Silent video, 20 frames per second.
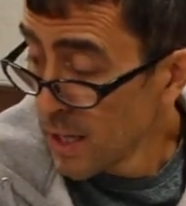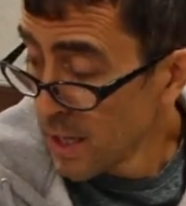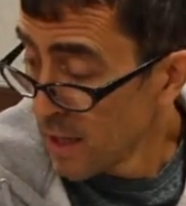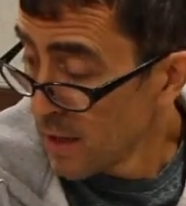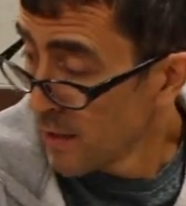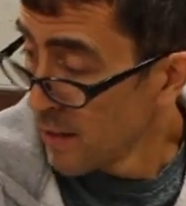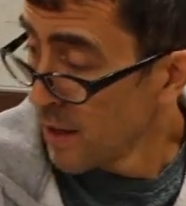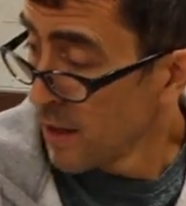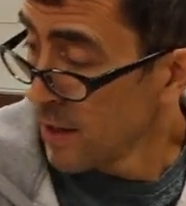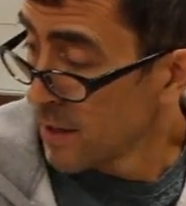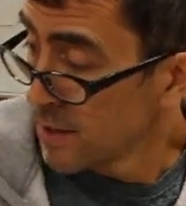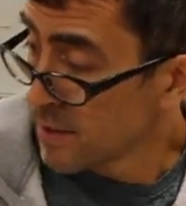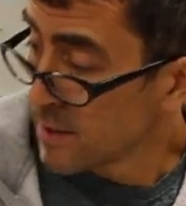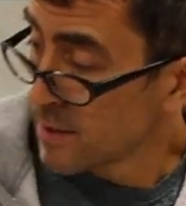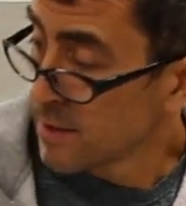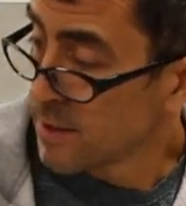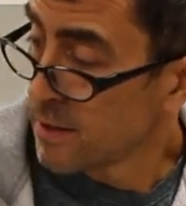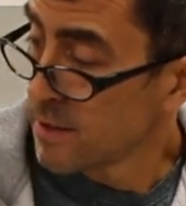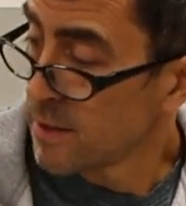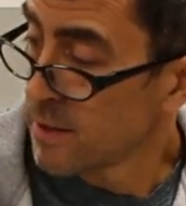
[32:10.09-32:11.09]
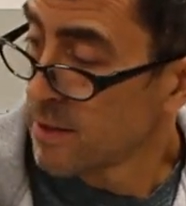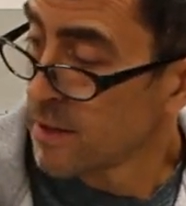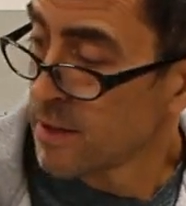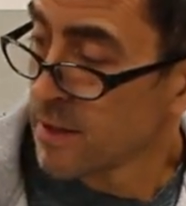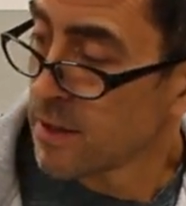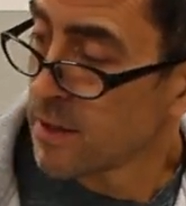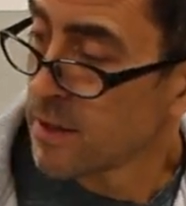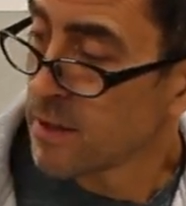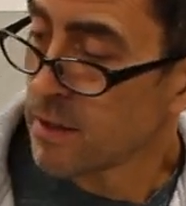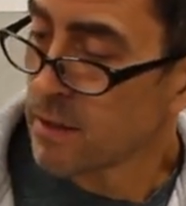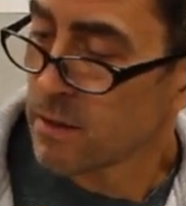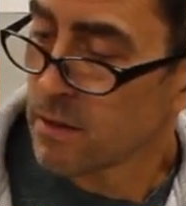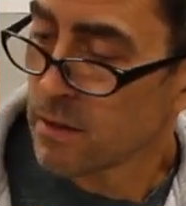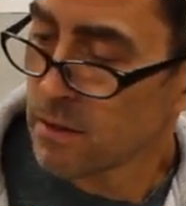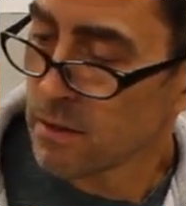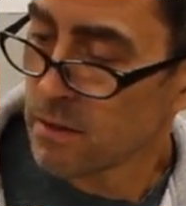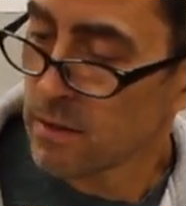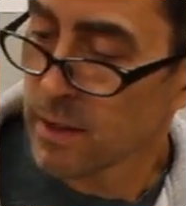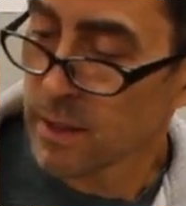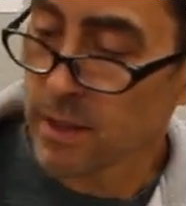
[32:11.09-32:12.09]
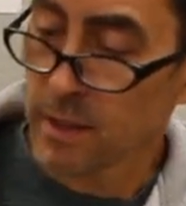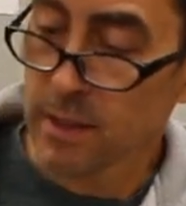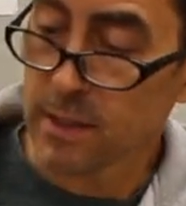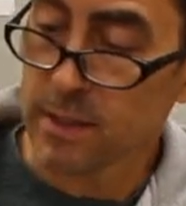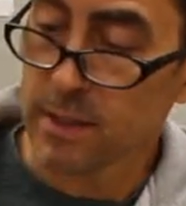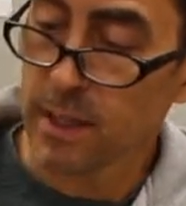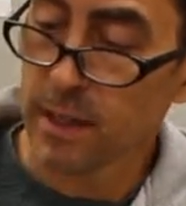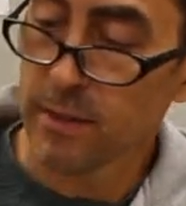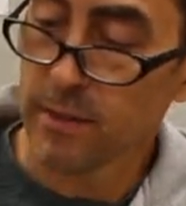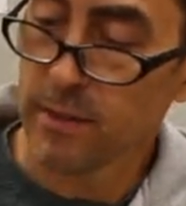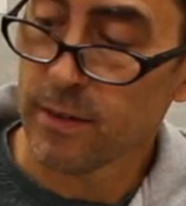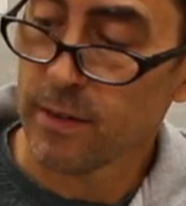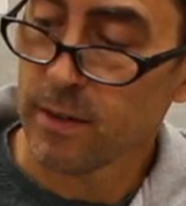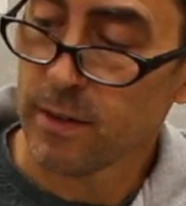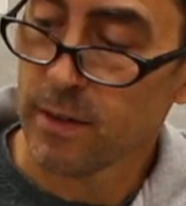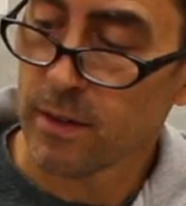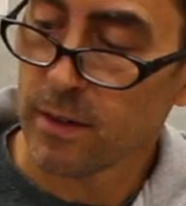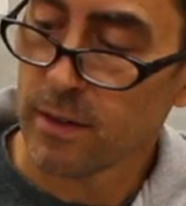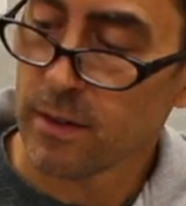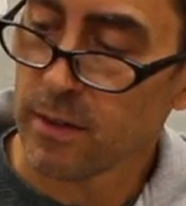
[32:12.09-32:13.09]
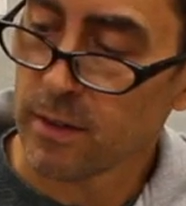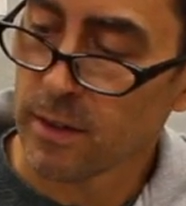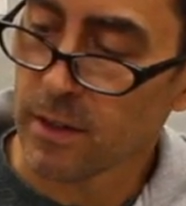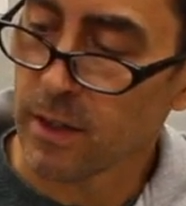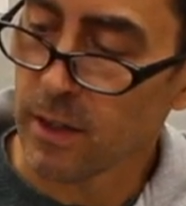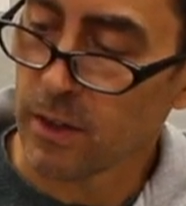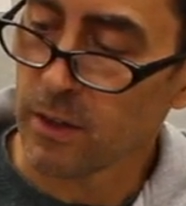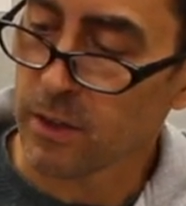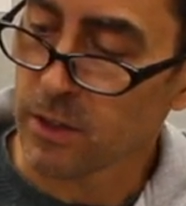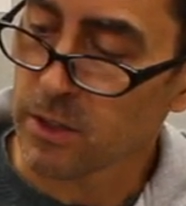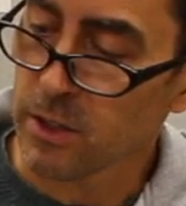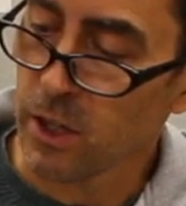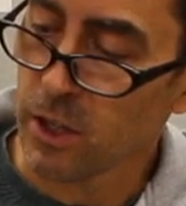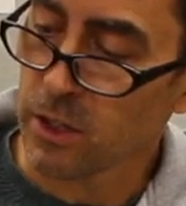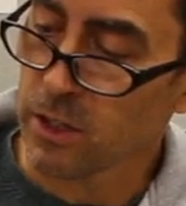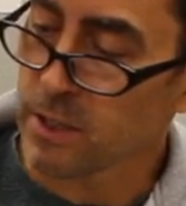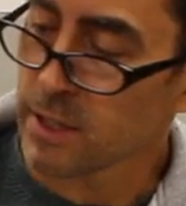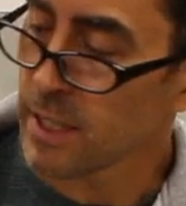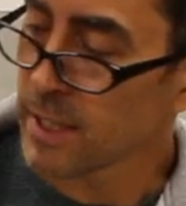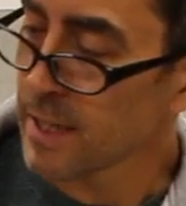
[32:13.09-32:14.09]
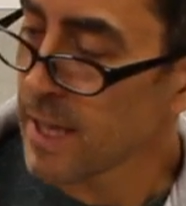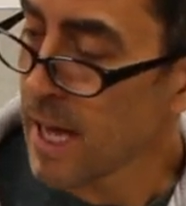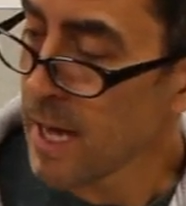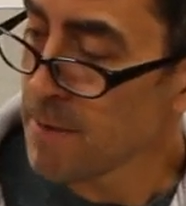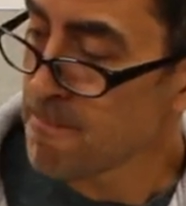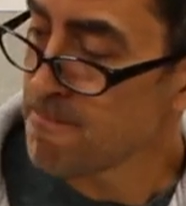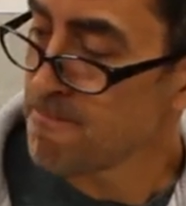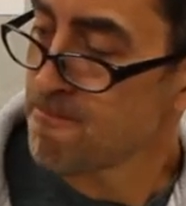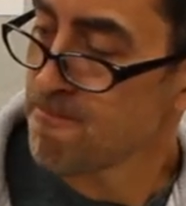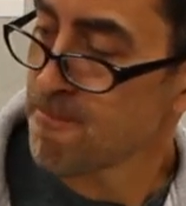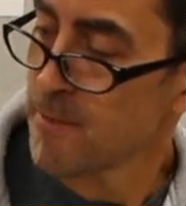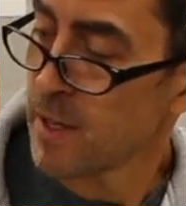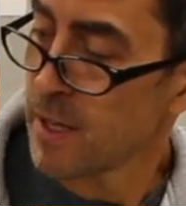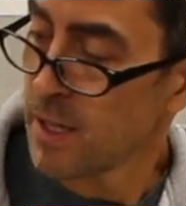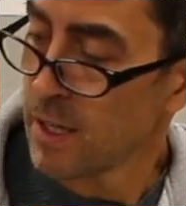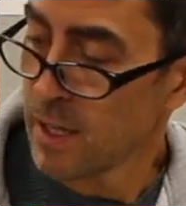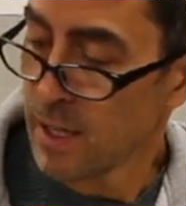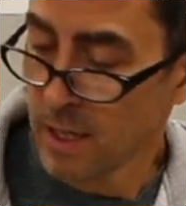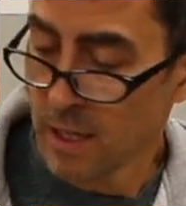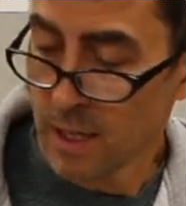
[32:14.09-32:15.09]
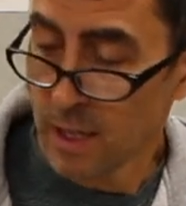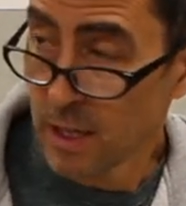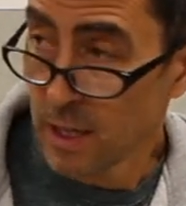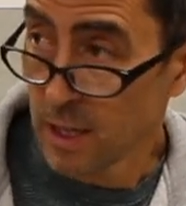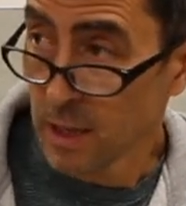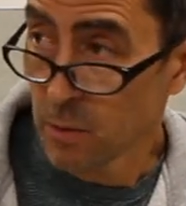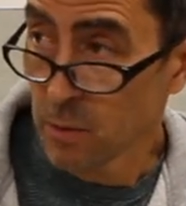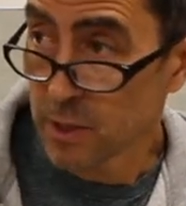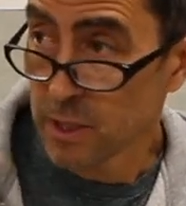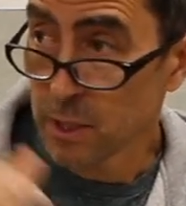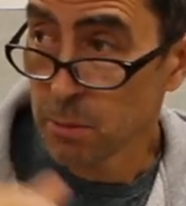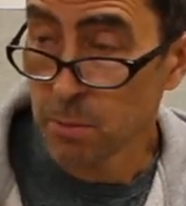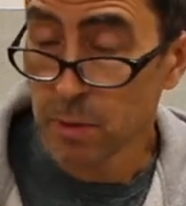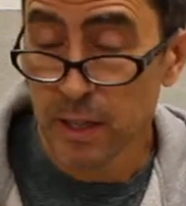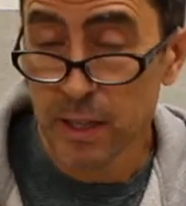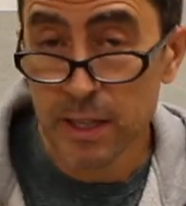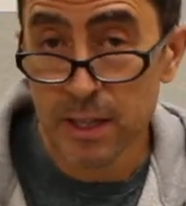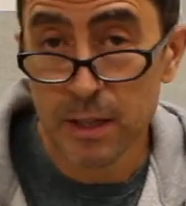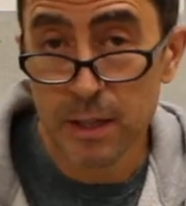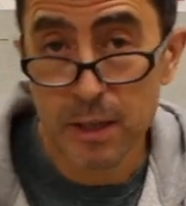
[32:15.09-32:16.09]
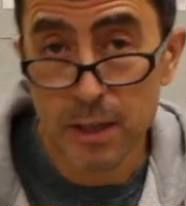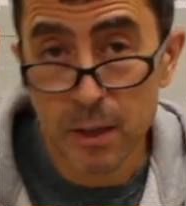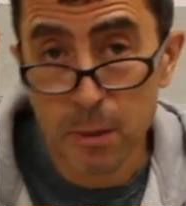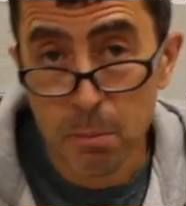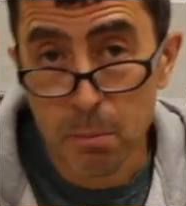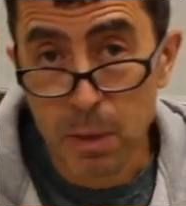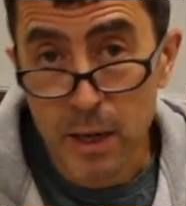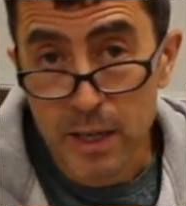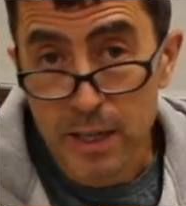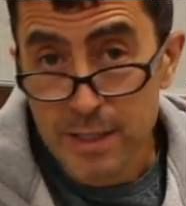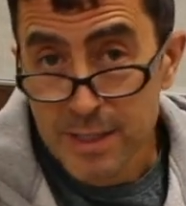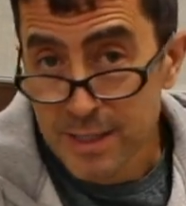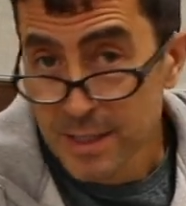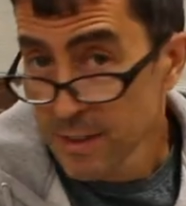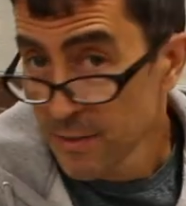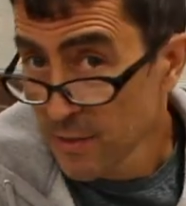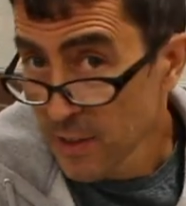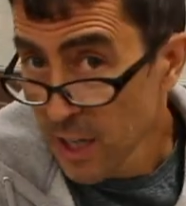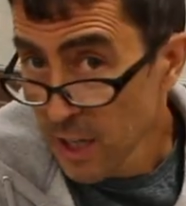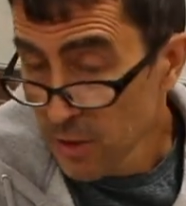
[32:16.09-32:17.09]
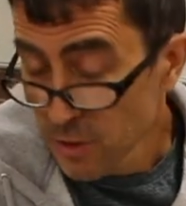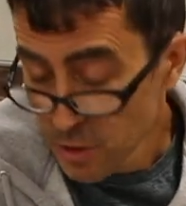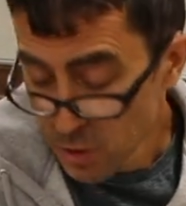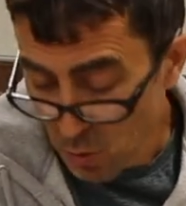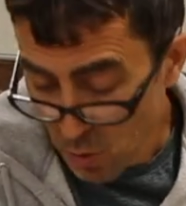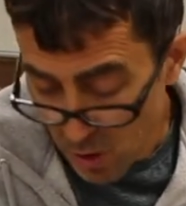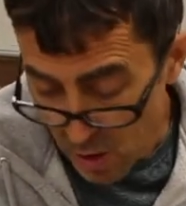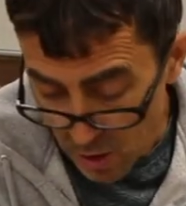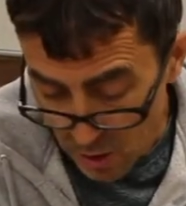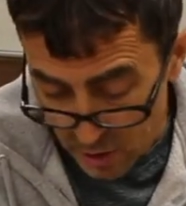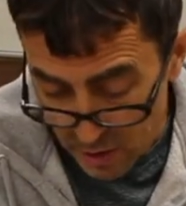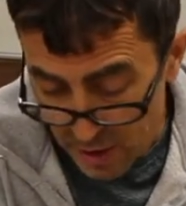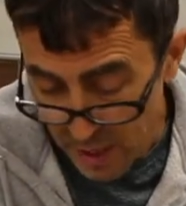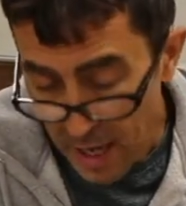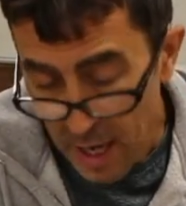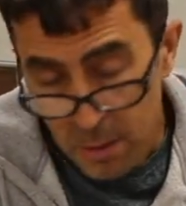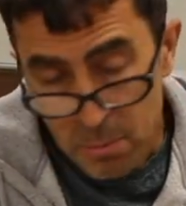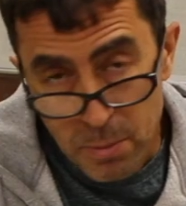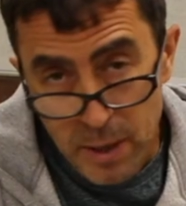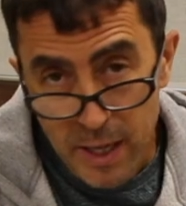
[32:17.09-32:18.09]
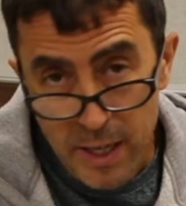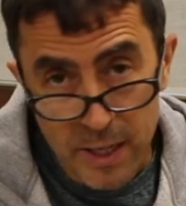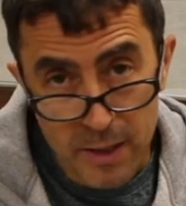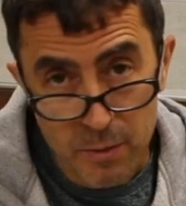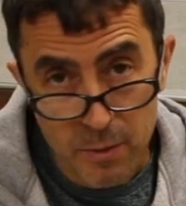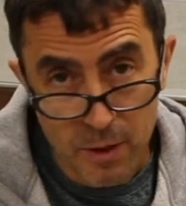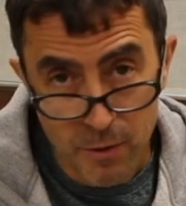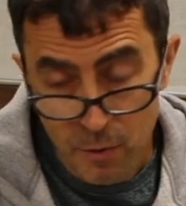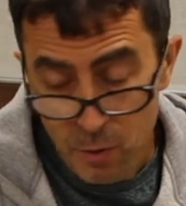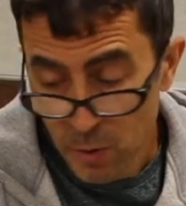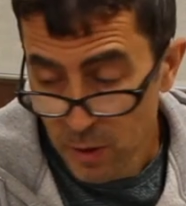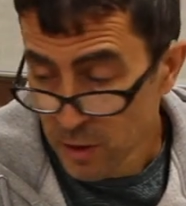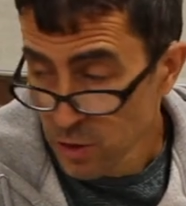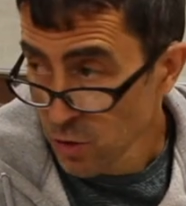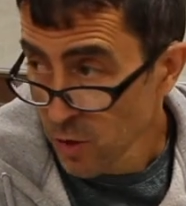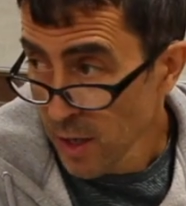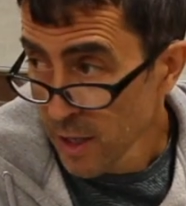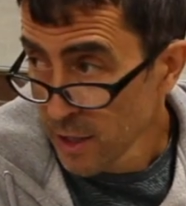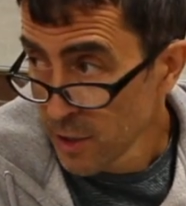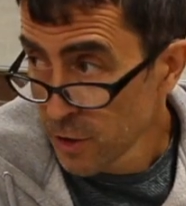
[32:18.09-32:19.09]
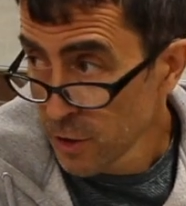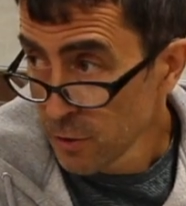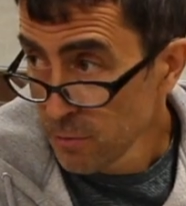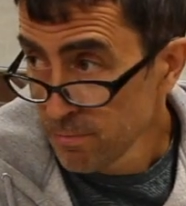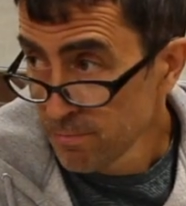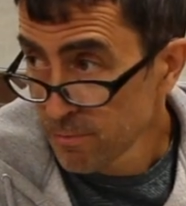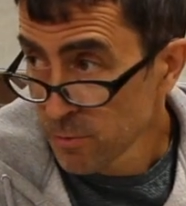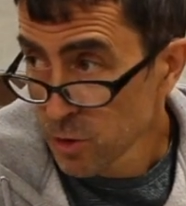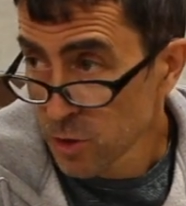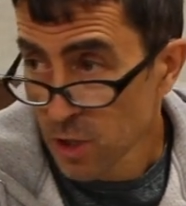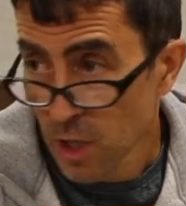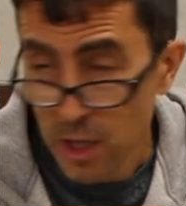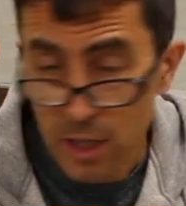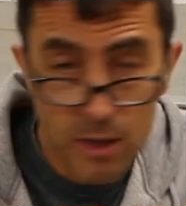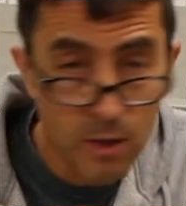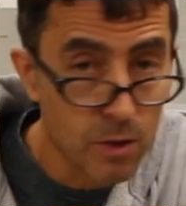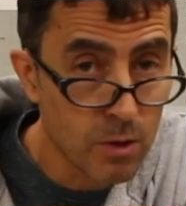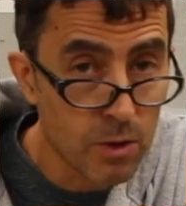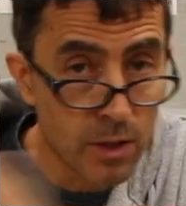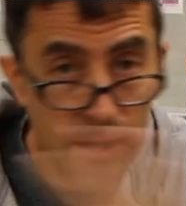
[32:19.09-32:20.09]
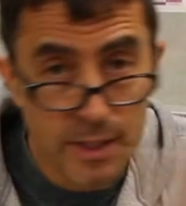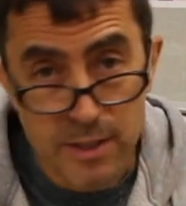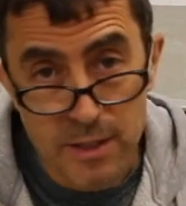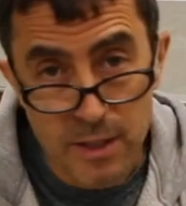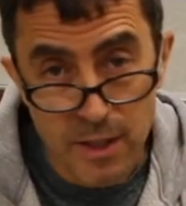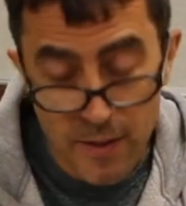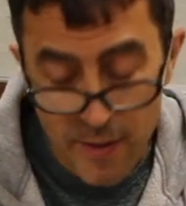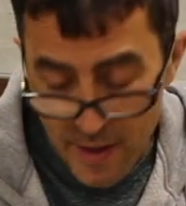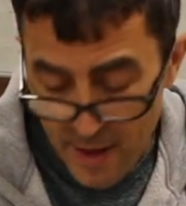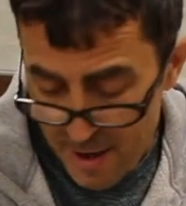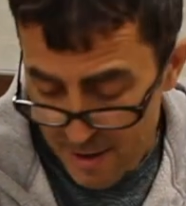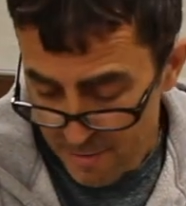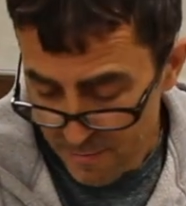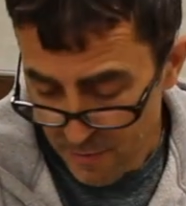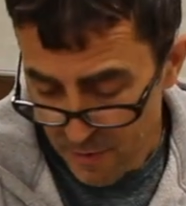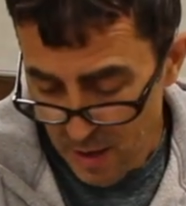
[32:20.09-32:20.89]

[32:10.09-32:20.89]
And then it's like this stuff. You know, it all looks like that. And we dip it in the buckets of colors you want. You can hand paint it, whatever you want to try and do. We'll talk a whole lesson on that.